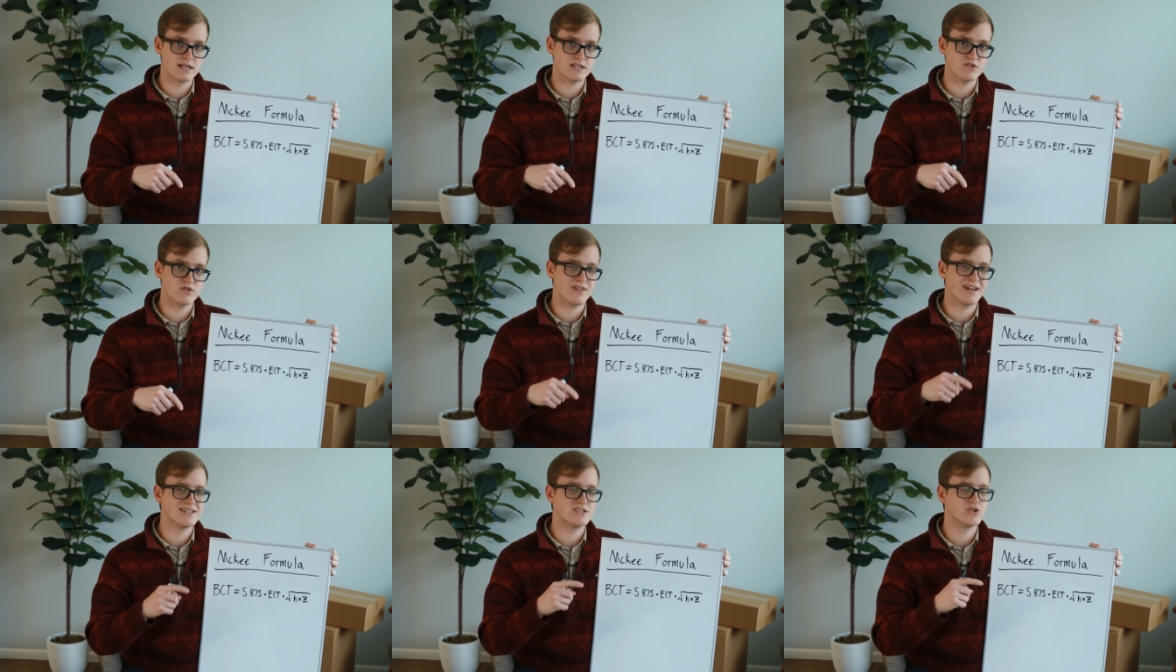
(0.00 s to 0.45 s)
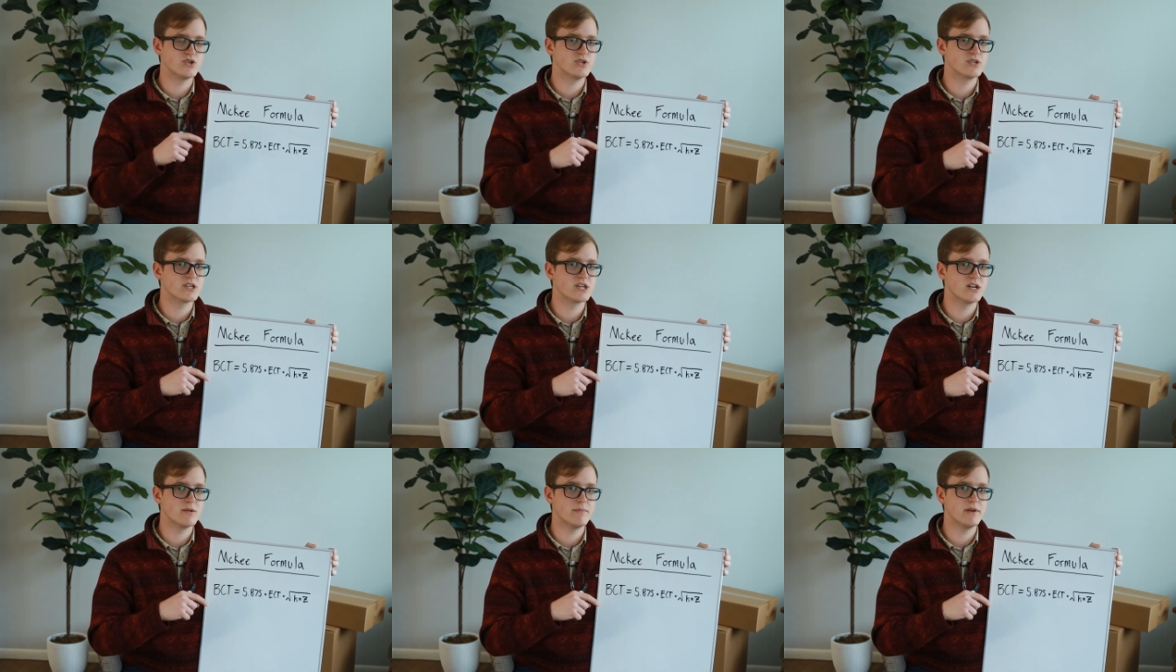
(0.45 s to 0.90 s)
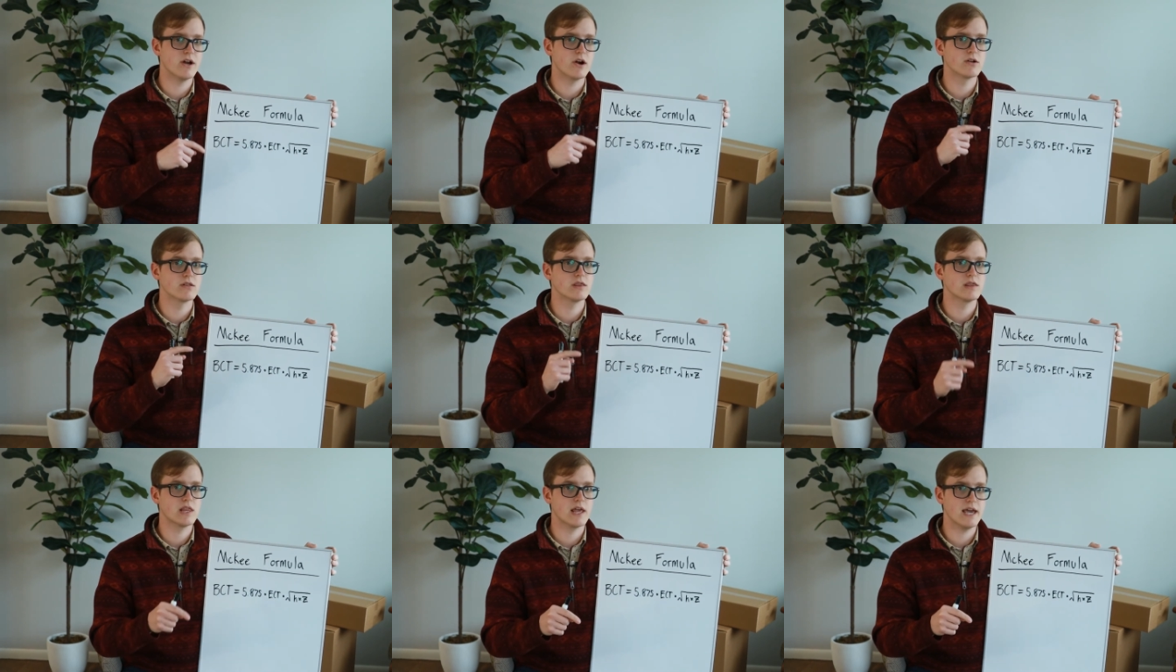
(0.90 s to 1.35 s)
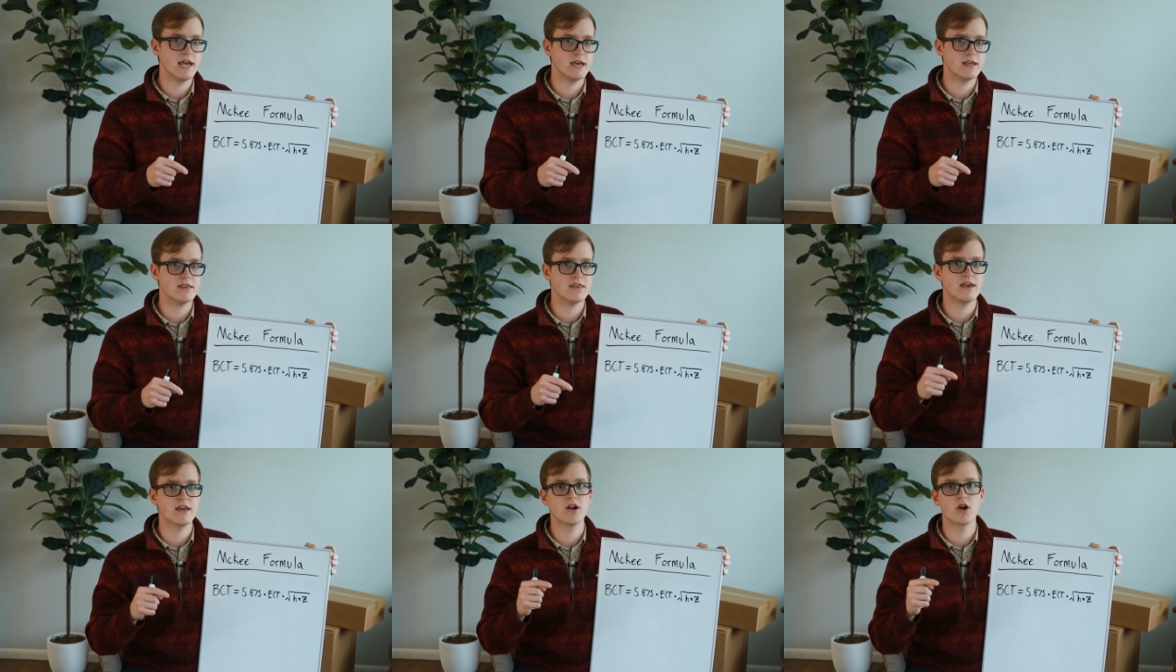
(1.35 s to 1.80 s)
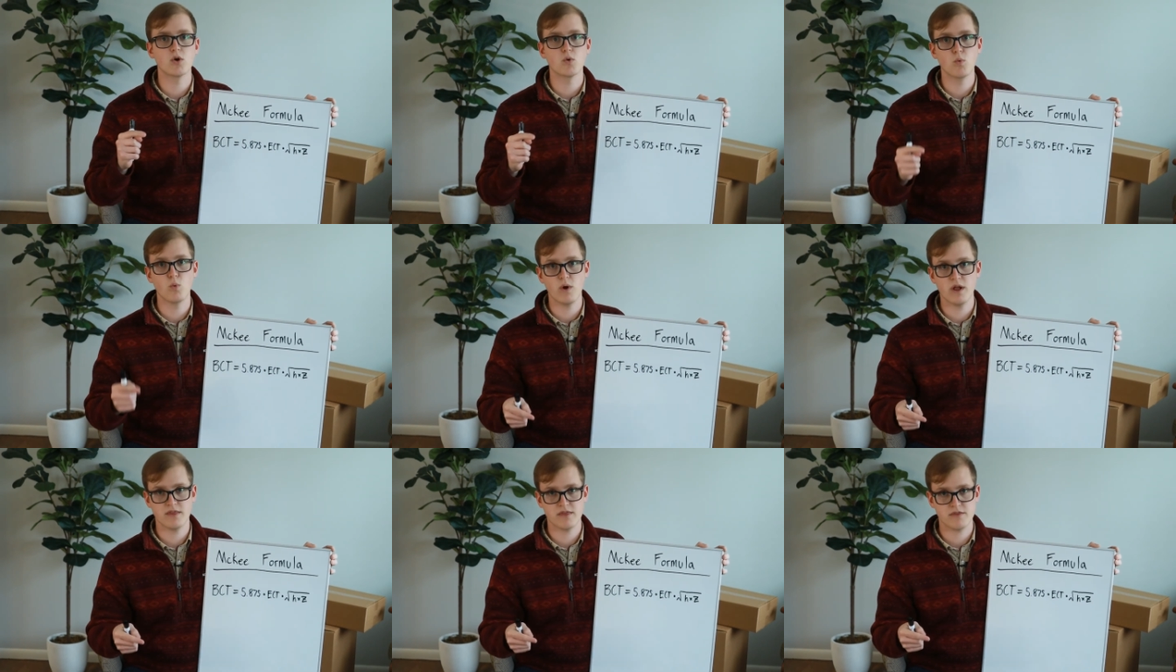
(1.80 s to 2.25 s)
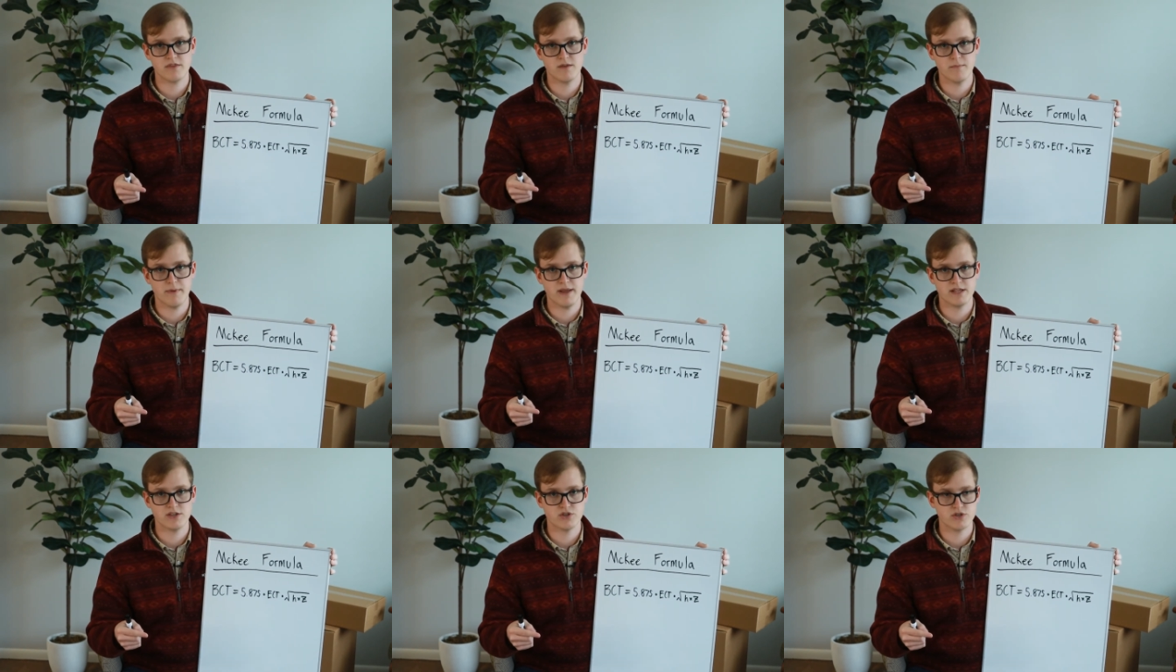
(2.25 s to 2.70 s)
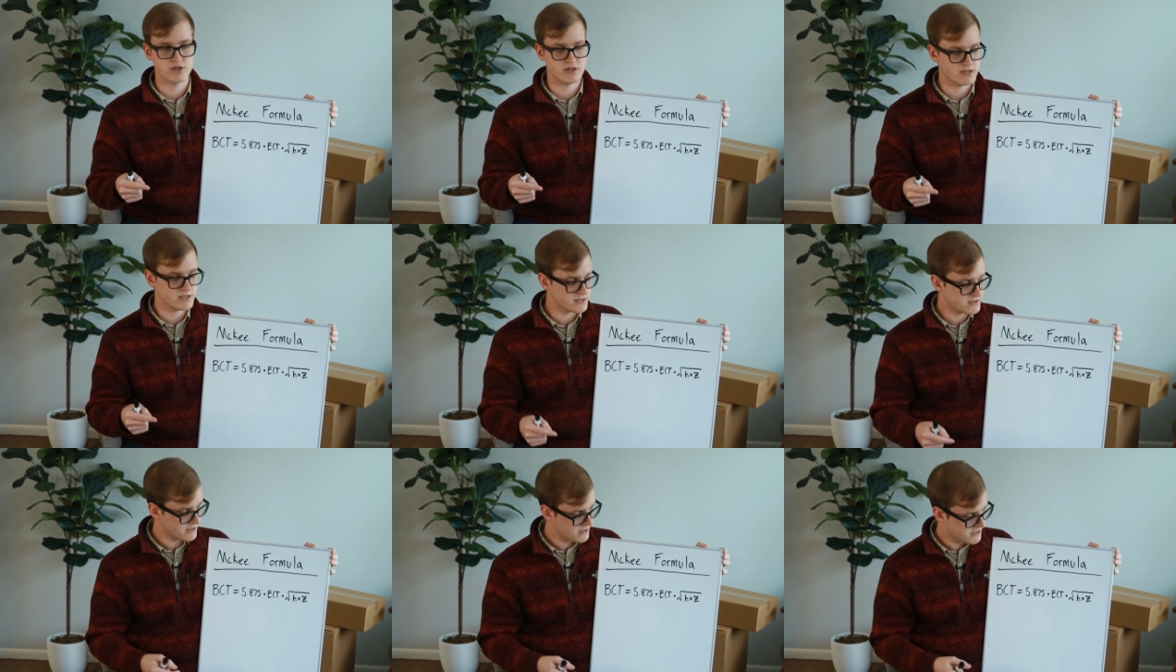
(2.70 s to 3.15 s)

So that's just gonna be our length and our width dimensions.